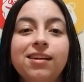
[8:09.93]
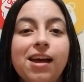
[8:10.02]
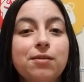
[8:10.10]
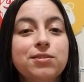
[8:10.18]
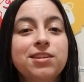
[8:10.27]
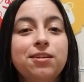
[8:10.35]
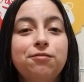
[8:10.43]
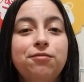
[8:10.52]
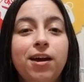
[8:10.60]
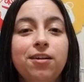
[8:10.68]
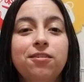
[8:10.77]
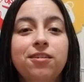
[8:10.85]
I was in a
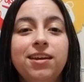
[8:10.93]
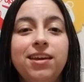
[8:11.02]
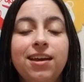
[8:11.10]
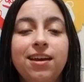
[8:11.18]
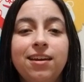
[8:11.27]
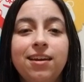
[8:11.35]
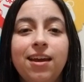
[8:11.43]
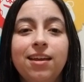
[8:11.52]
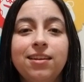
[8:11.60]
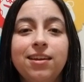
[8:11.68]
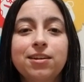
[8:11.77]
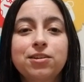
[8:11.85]
fighter again, and
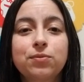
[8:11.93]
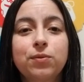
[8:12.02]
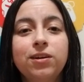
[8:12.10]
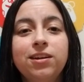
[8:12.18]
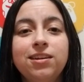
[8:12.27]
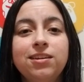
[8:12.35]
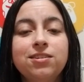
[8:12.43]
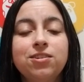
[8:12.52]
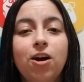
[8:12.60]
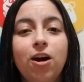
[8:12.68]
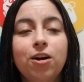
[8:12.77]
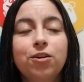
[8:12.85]
the next one is
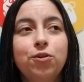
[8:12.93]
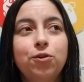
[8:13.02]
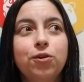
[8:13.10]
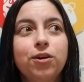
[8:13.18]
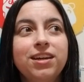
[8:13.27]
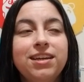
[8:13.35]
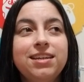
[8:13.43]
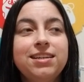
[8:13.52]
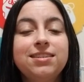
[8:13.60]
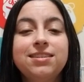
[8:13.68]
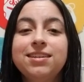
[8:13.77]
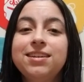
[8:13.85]
Hardcore
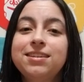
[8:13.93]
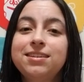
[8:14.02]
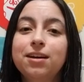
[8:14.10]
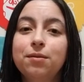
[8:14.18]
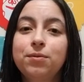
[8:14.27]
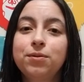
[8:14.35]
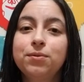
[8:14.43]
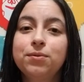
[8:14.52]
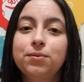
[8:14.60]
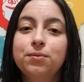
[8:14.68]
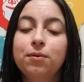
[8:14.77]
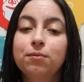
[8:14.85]

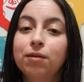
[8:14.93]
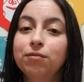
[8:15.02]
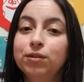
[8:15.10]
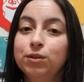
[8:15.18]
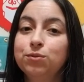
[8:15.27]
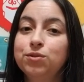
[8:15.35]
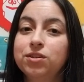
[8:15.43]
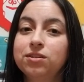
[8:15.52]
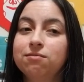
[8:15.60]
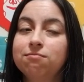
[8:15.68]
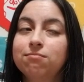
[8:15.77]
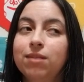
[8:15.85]
ECW
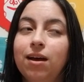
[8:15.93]
Revolution.